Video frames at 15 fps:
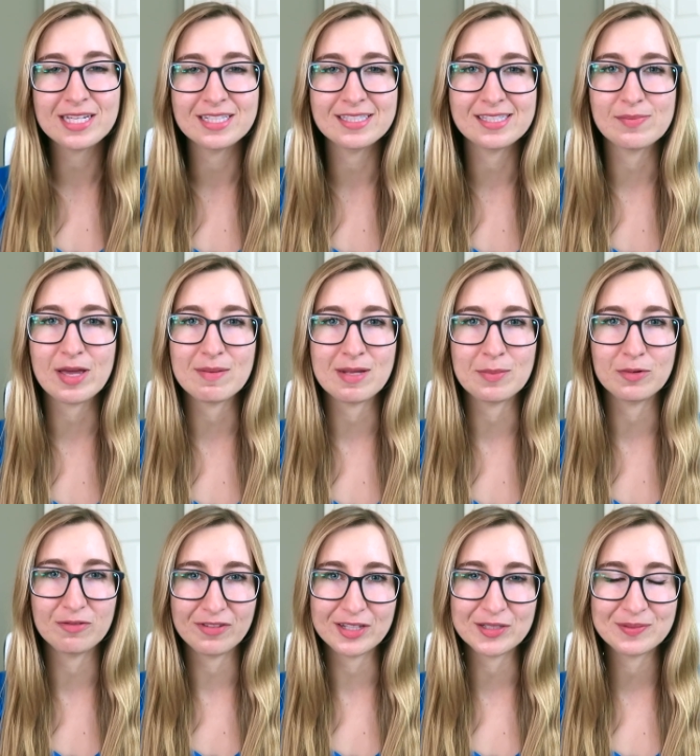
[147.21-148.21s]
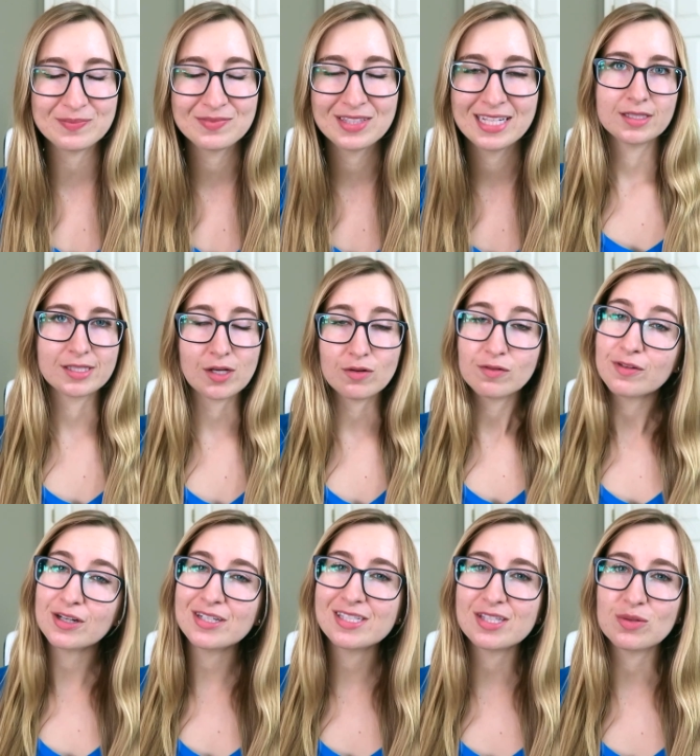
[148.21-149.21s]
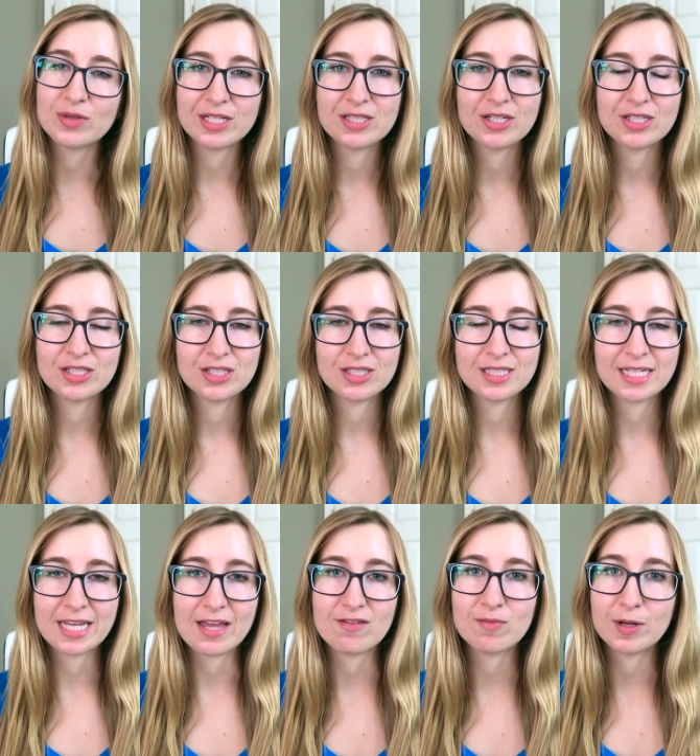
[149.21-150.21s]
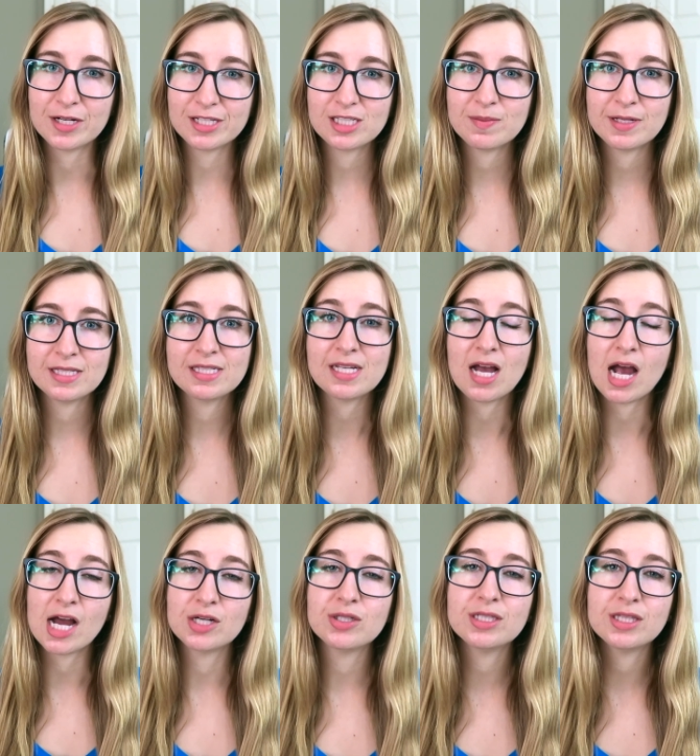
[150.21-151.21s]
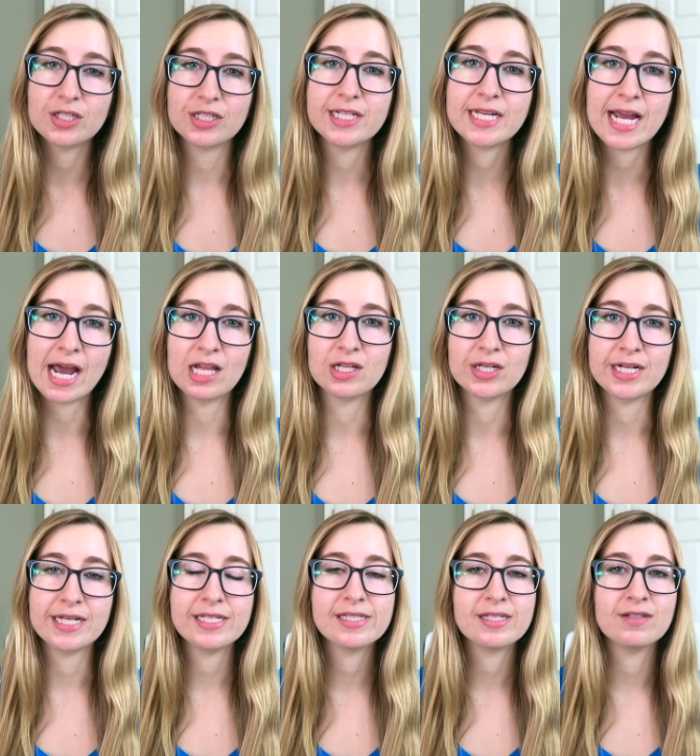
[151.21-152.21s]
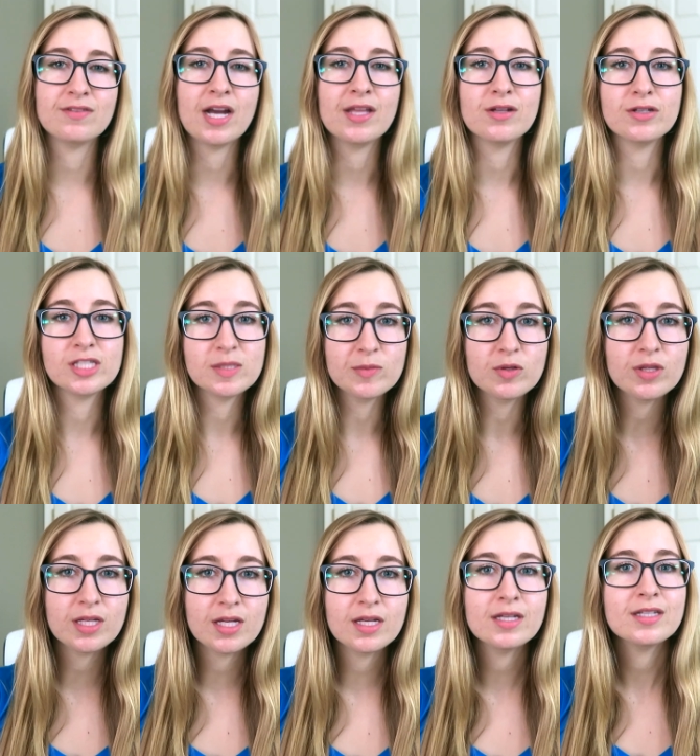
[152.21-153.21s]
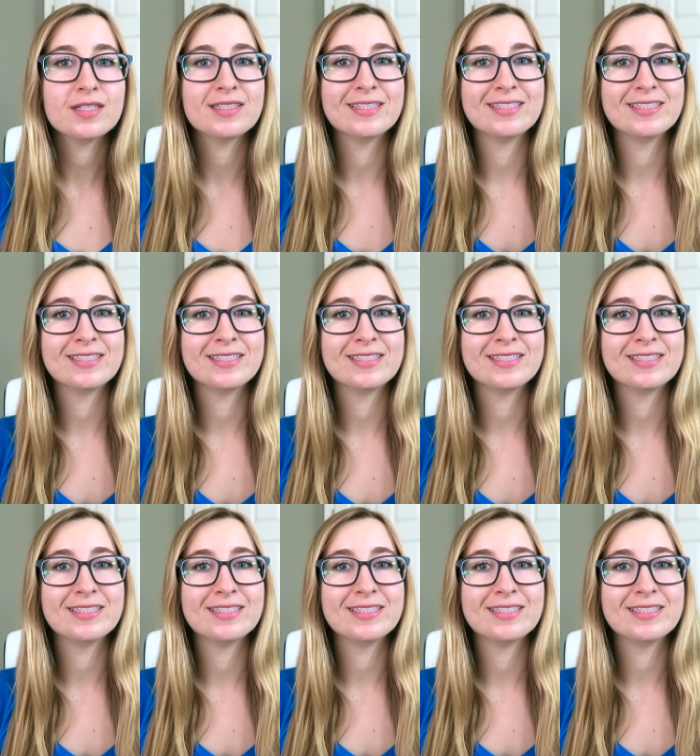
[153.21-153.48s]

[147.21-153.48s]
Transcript: meals made people feel. So first, the researchers gave participants one hundred thirty calories of either smoothie,